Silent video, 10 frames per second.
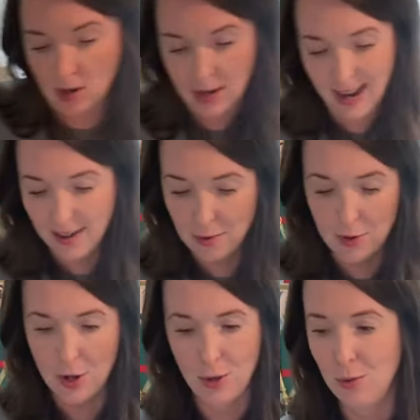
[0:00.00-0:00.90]
bought, I
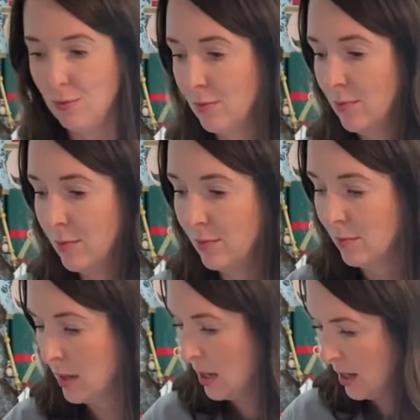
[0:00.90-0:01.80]
don't know,
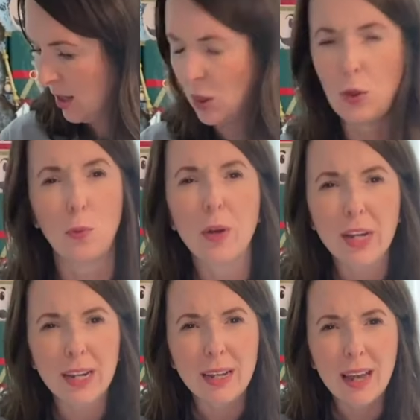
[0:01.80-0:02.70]

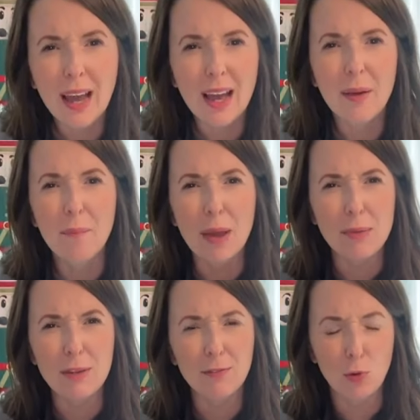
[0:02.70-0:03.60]
3,
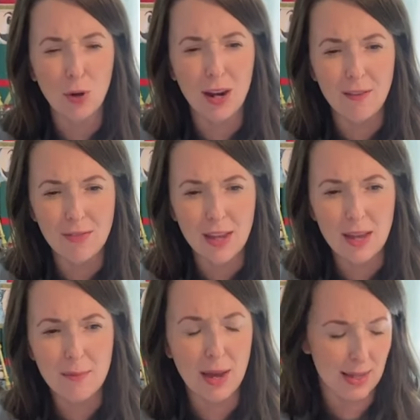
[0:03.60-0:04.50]
maybe 4 of
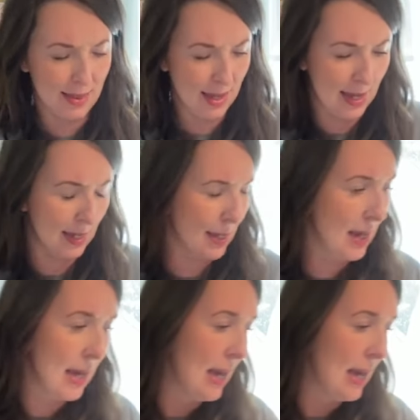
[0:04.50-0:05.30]
them, I think.